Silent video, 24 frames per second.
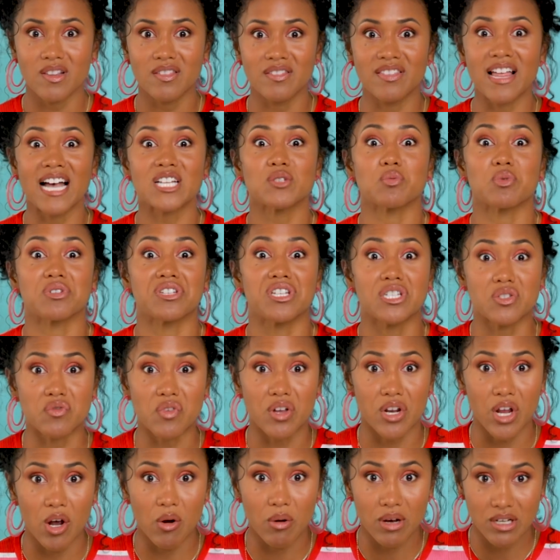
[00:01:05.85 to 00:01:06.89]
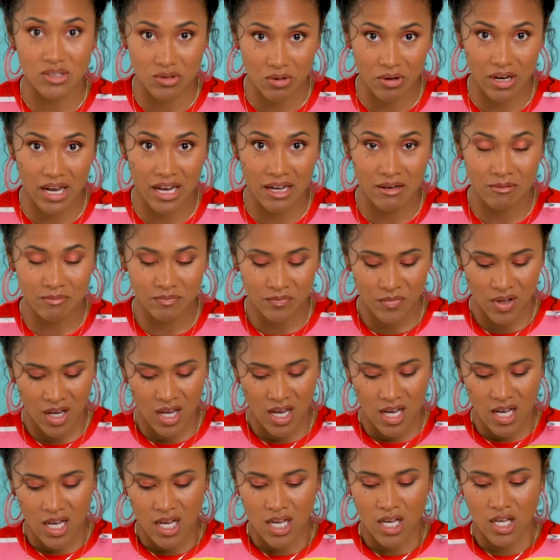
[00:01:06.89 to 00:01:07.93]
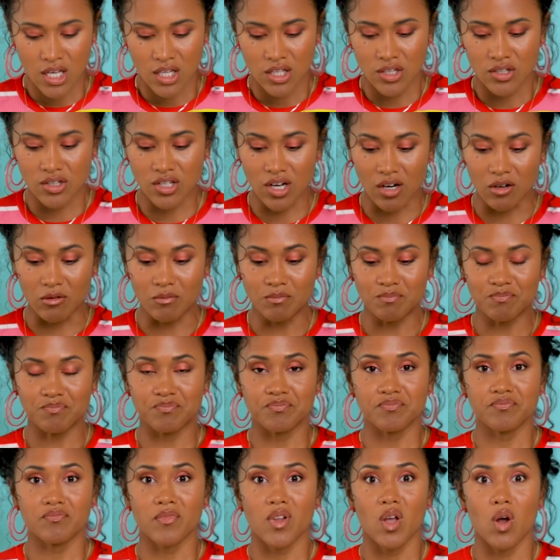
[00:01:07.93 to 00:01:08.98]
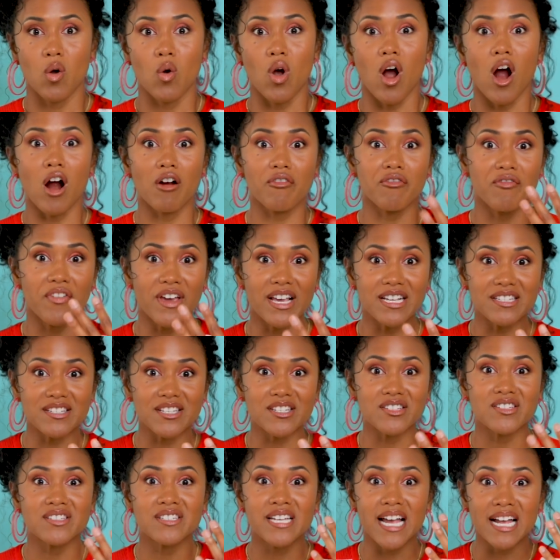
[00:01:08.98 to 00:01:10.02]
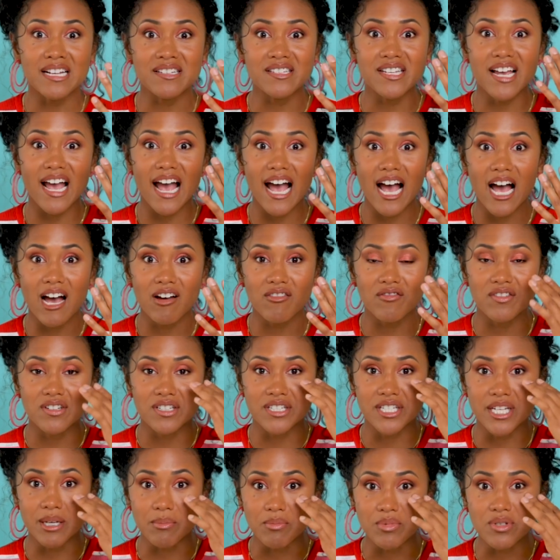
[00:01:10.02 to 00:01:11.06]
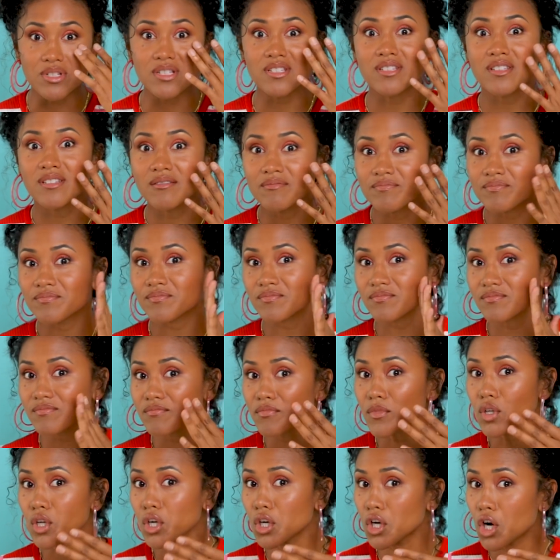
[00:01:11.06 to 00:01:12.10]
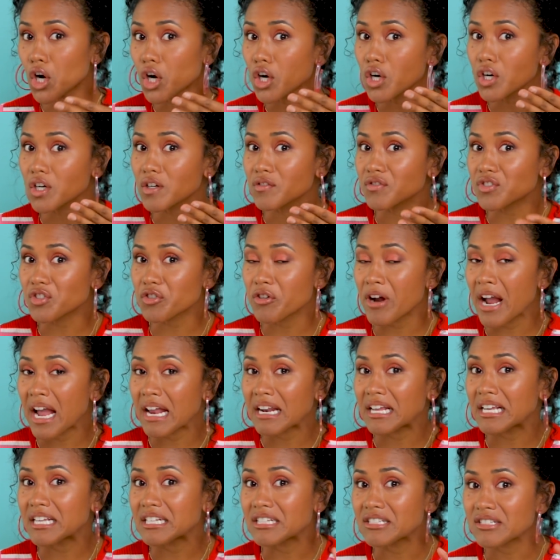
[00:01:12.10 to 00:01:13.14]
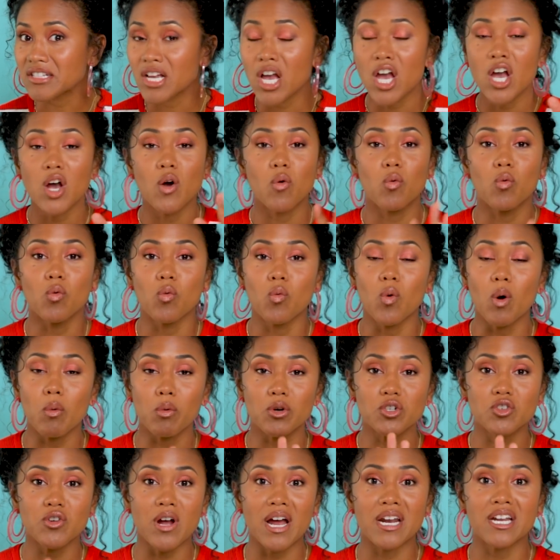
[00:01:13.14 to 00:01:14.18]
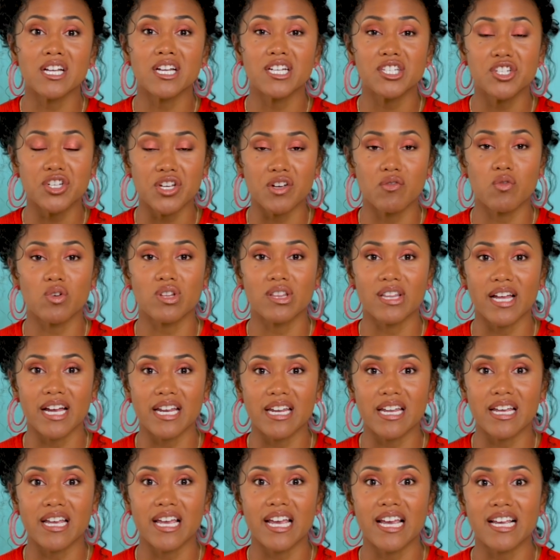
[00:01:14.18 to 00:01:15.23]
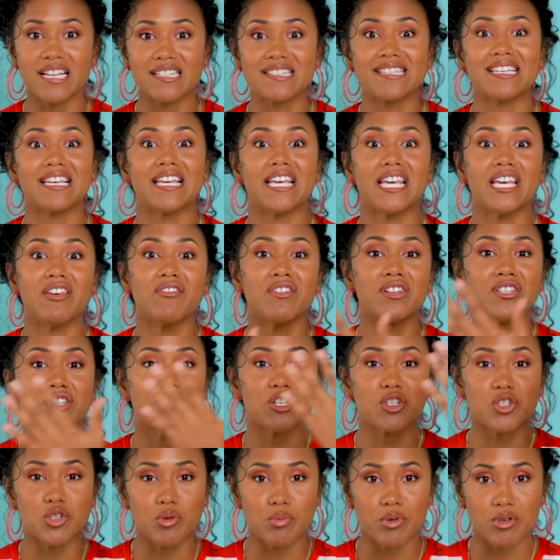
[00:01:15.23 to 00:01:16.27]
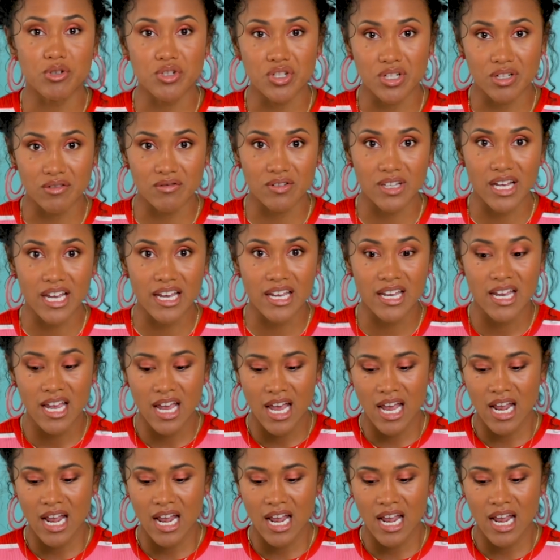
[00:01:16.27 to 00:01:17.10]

That's what this video is, okay? So, our faces tend to have dips, curves, crannies. What we're trying to achieve with lighting is even distribution of light.